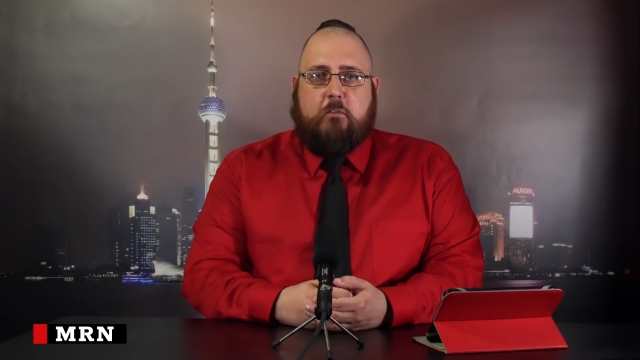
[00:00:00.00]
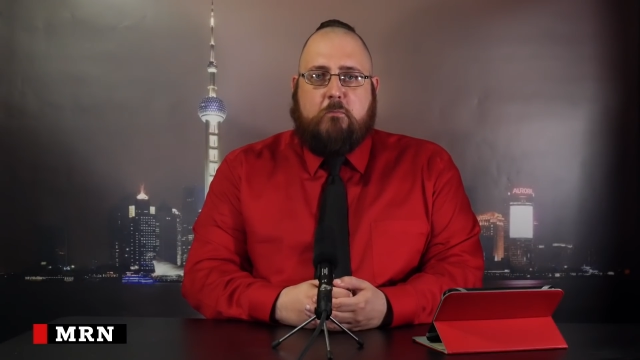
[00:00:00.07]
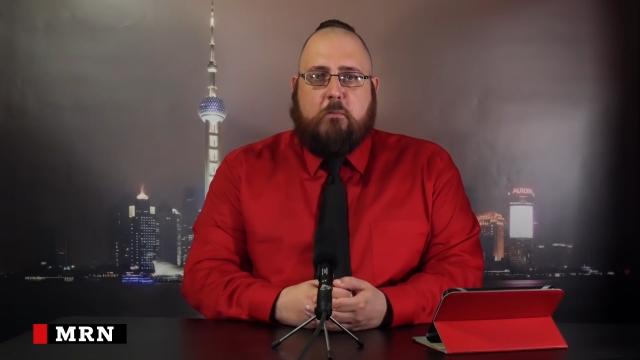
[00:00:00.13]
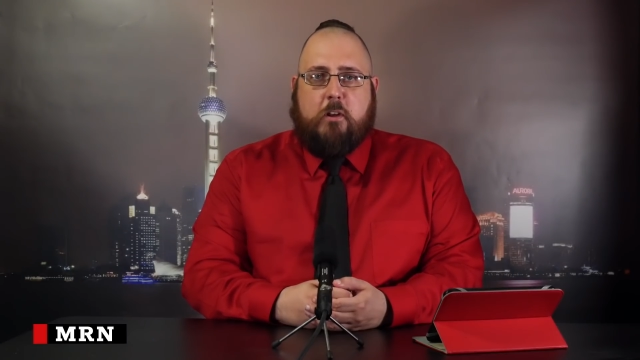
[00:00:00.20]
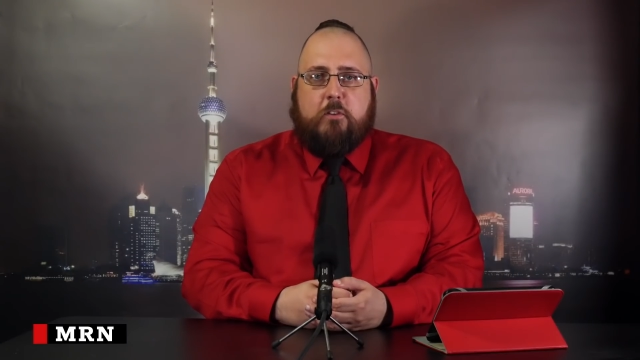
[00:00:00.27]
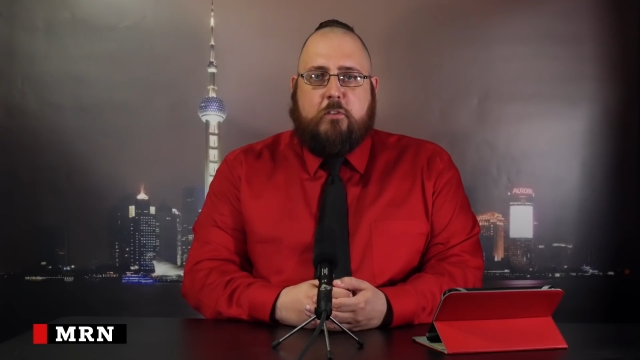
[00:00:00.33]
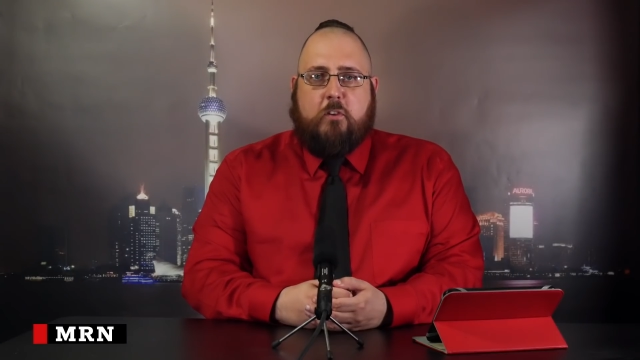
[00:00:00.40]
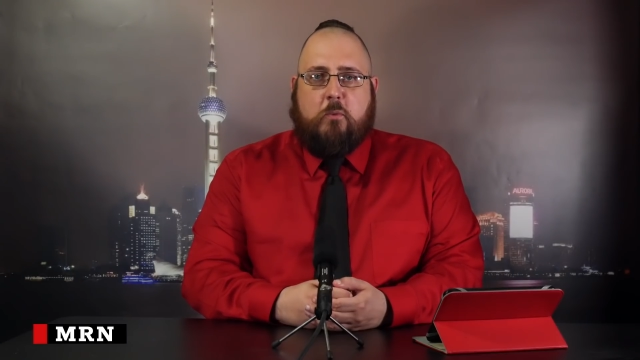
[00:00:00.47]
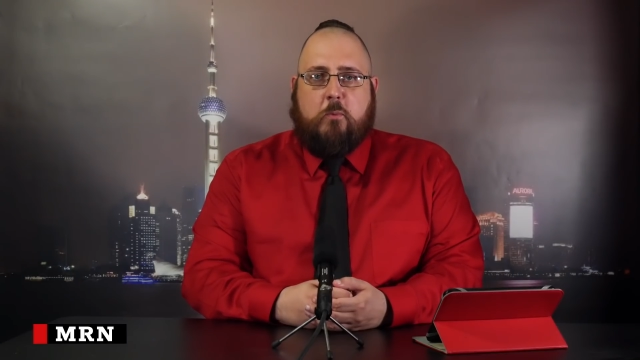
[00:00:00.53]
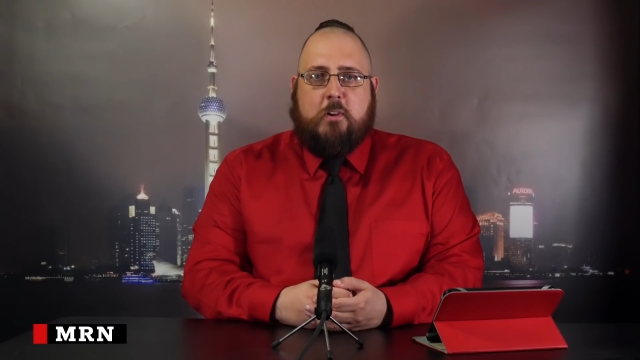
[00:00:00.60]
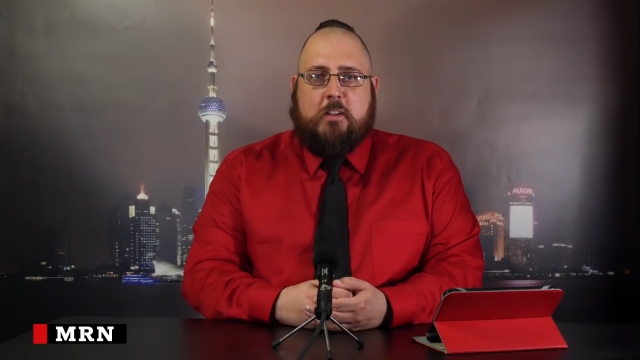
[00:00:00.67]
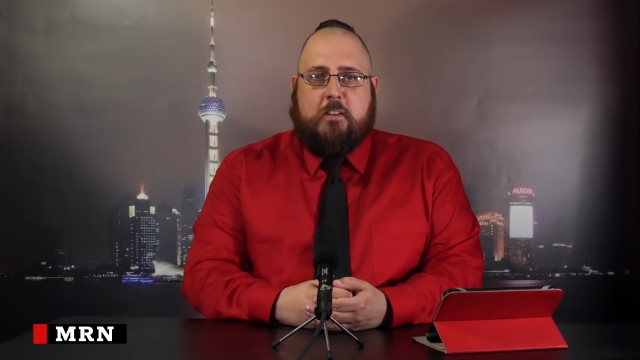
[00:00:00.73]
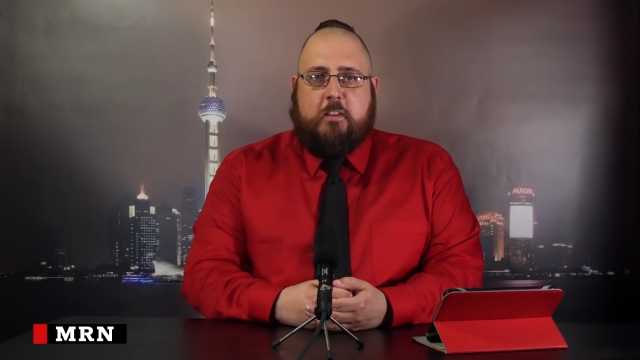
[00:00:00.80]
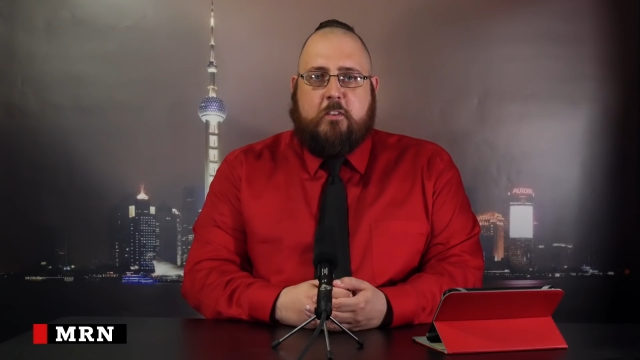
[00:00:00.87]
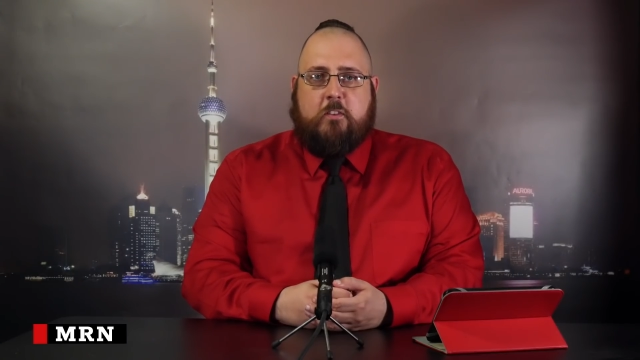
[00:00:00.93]
and Russia
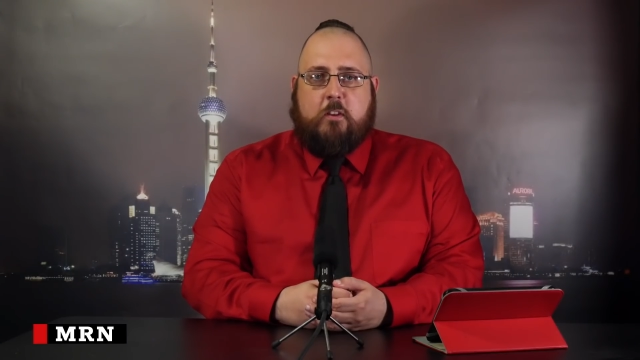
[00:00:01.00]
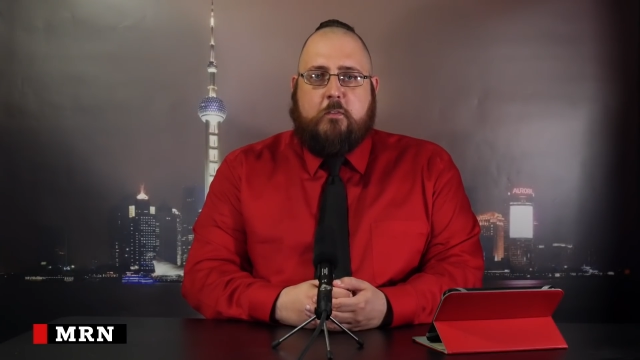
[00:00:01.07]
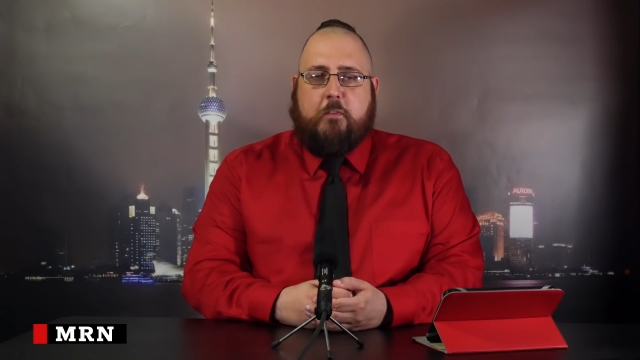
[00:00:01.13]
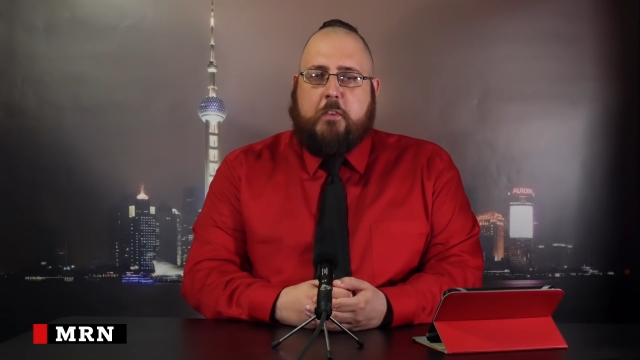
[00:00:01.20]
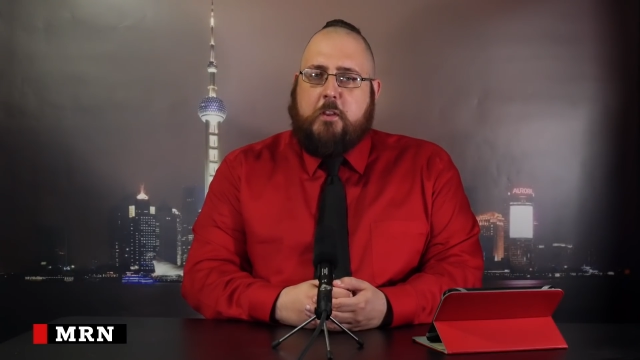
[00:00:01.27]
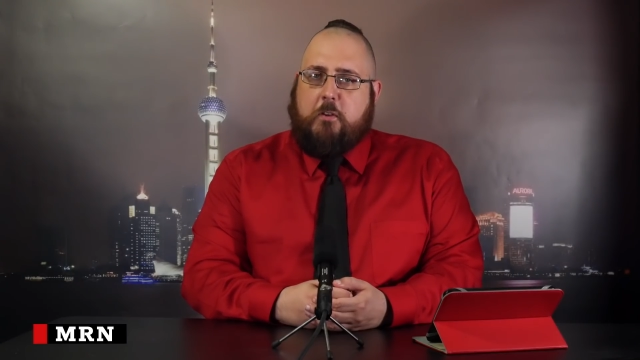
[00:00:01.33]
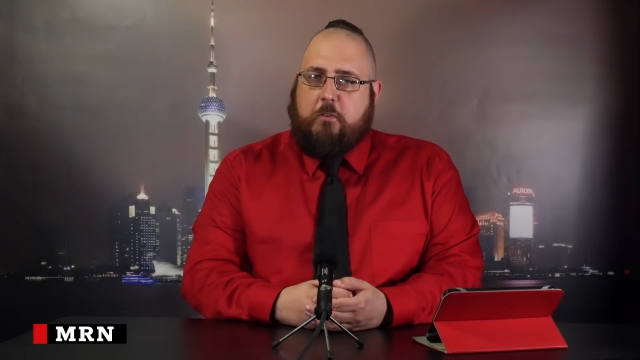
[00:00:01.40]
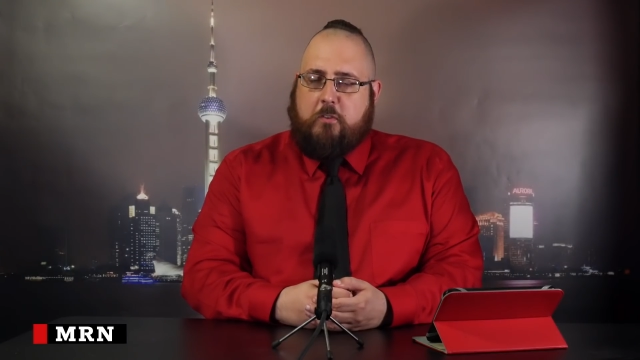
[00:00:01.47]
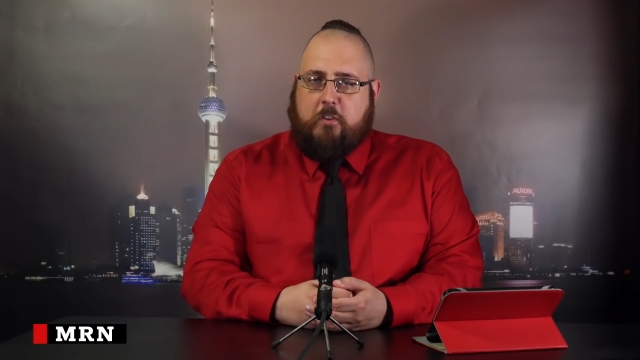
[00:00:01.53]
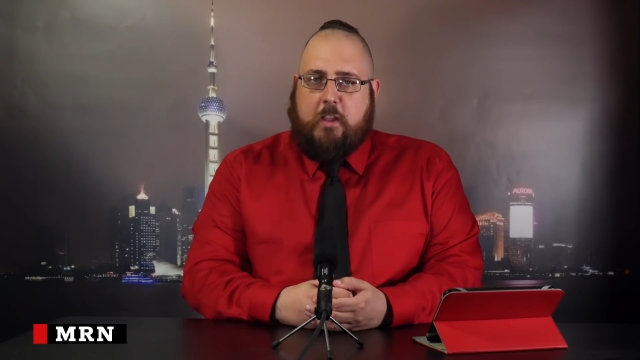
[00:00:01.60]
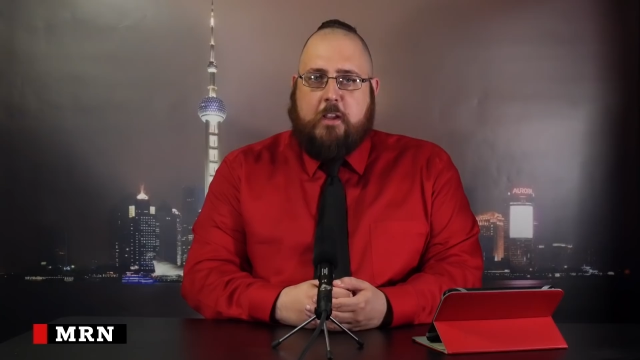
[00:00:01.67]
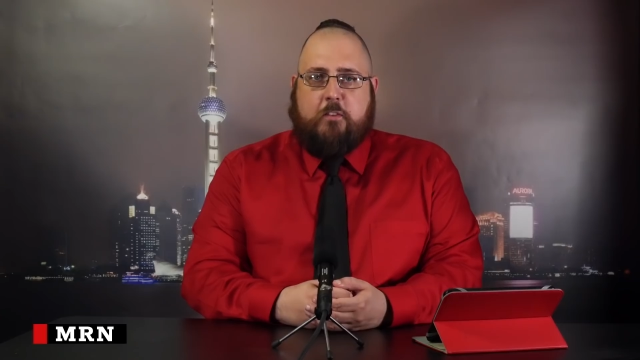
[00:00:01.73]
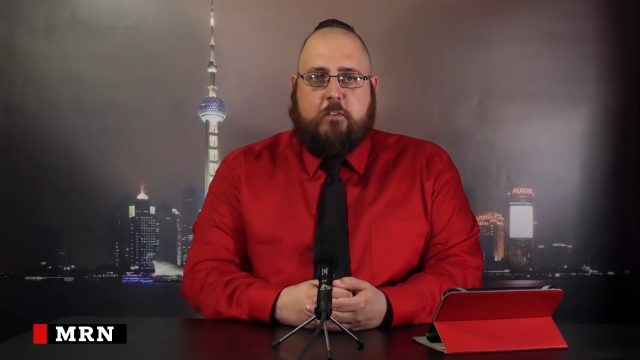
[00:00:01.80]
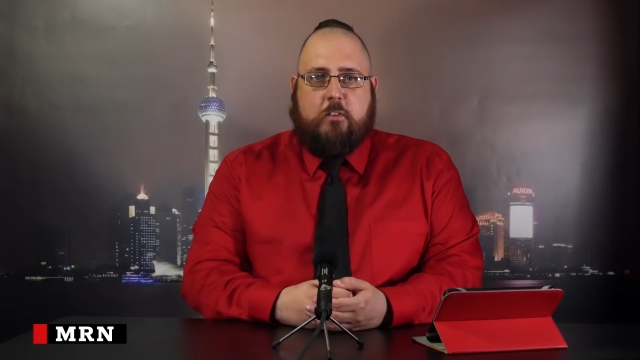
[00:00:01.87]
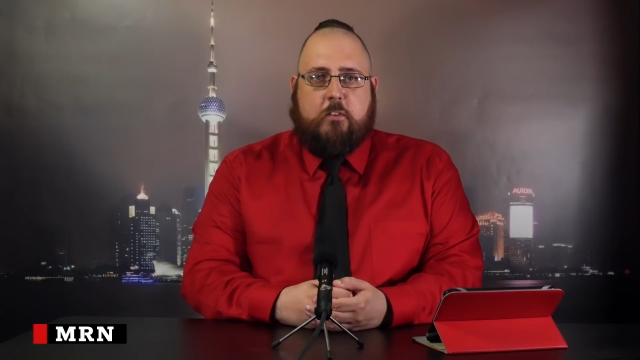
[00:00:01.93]
were listed for the new
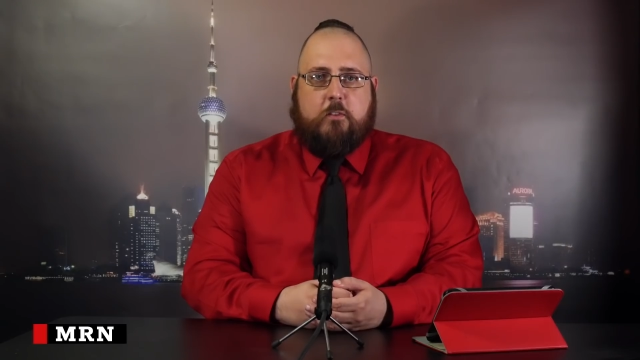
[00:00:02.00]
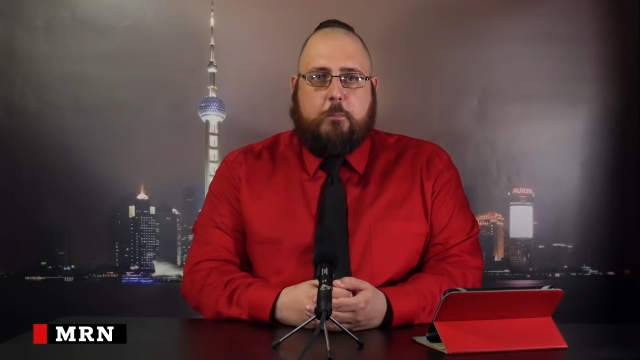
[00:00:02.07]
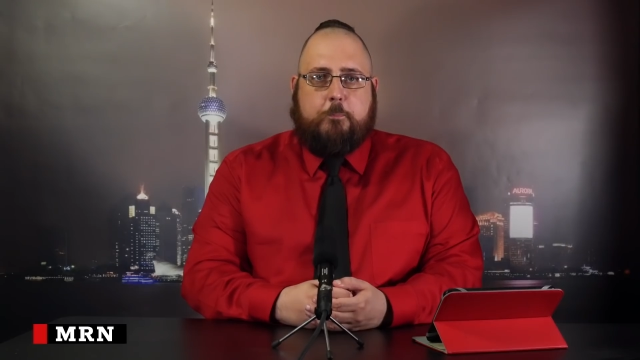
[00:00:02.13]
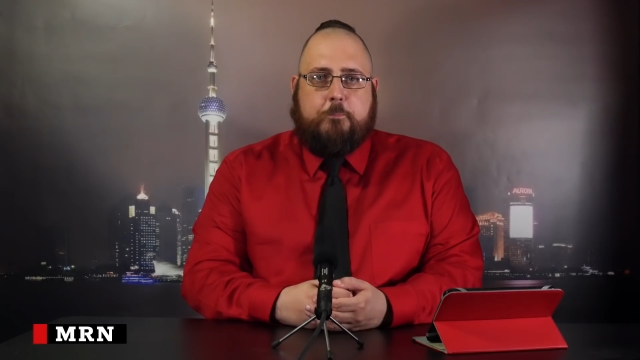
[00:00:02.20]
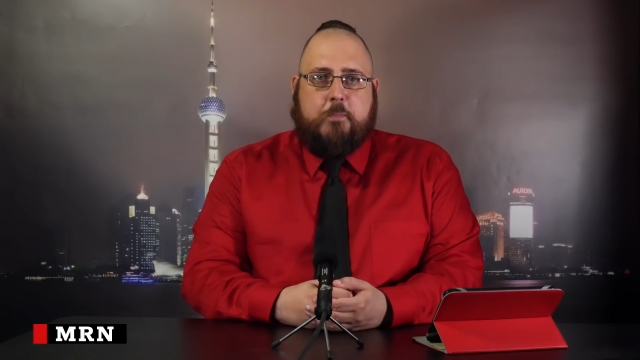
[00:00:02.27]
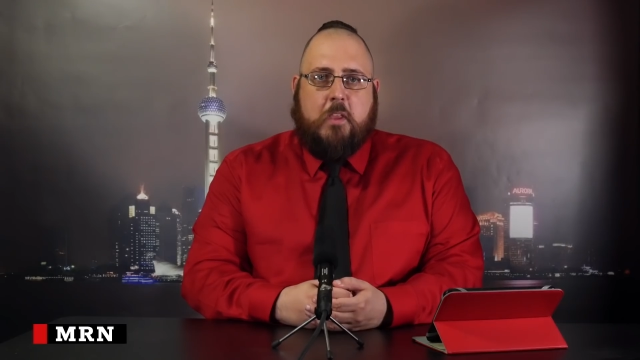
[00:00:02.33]
sanctions.